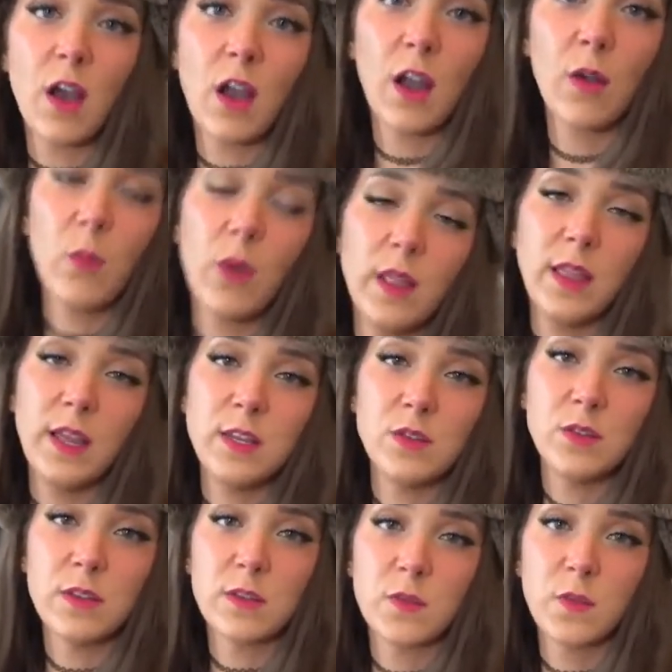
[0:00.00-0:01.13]
are when they do
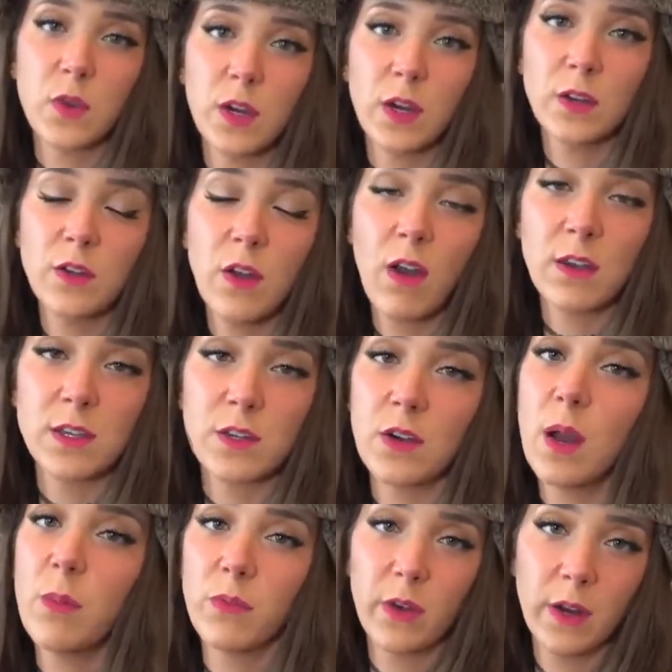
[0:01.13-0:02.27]
this for dogs that
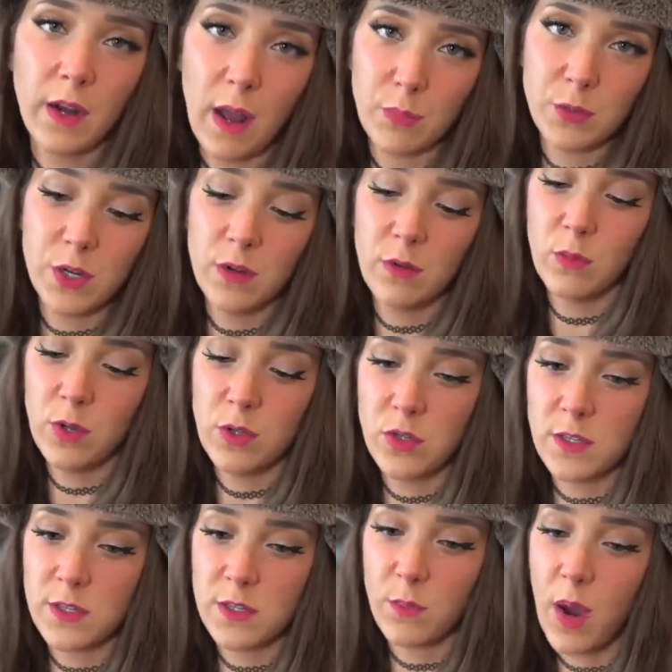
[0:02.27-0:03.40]
are up for adoption, which
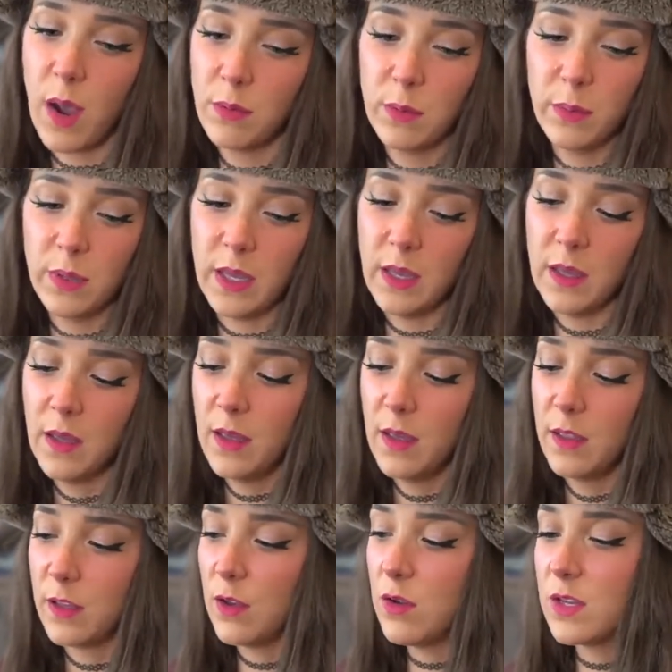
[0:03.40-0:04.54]
is probably
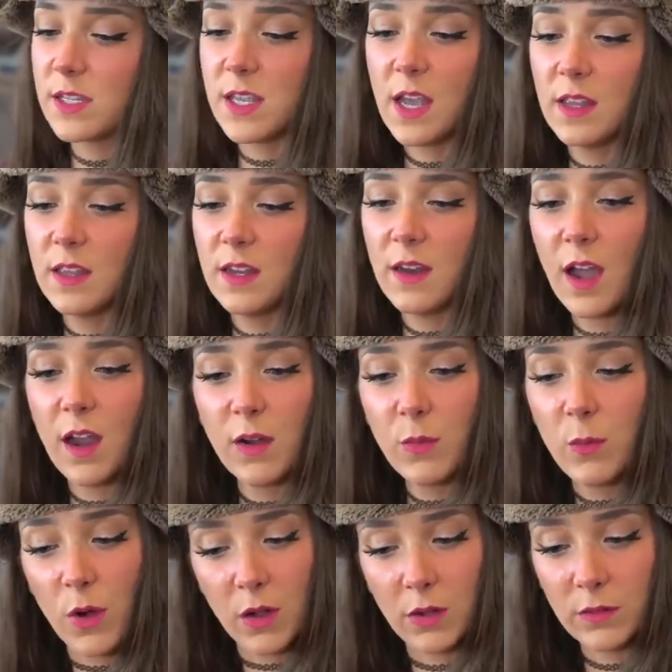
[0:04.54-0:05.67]
the cutest thing in the entire
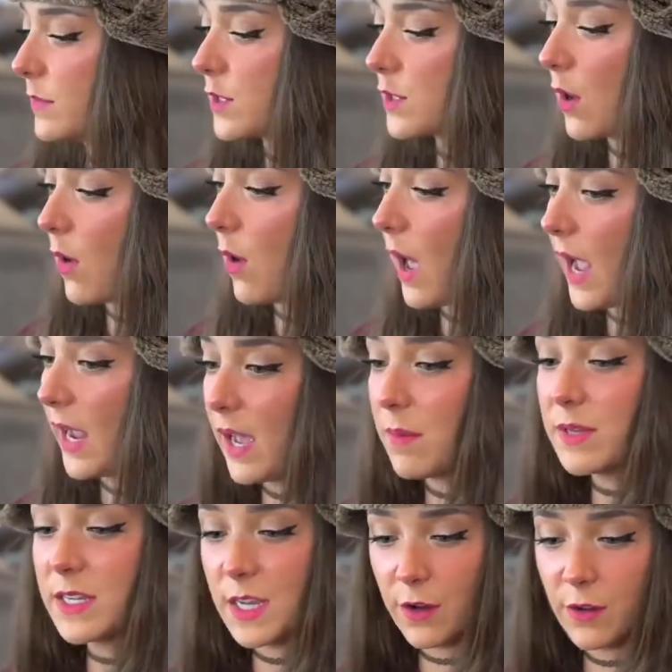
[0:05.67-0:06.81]
world. So I
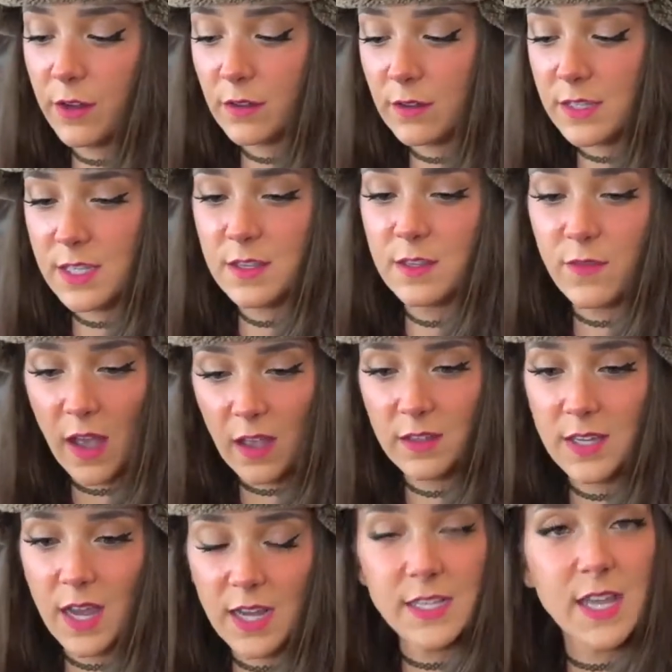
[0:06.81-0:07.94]
got materials since
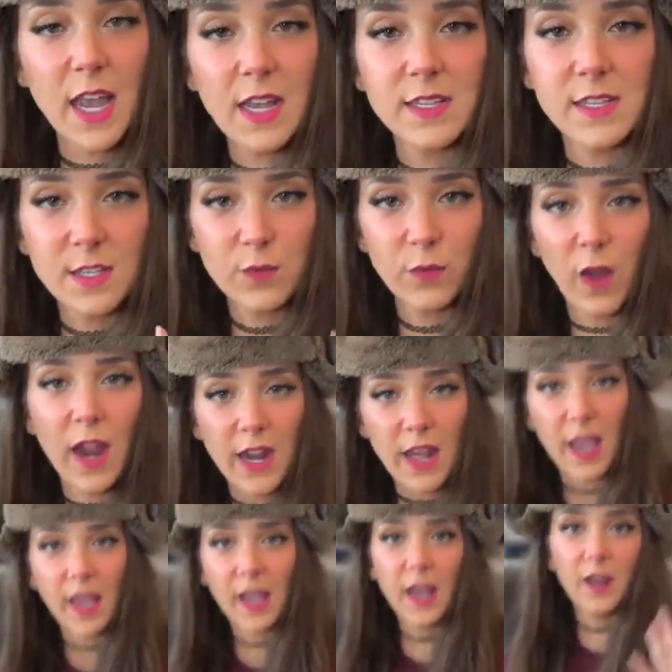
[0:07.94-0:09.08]
Valentine's Day is this Friday,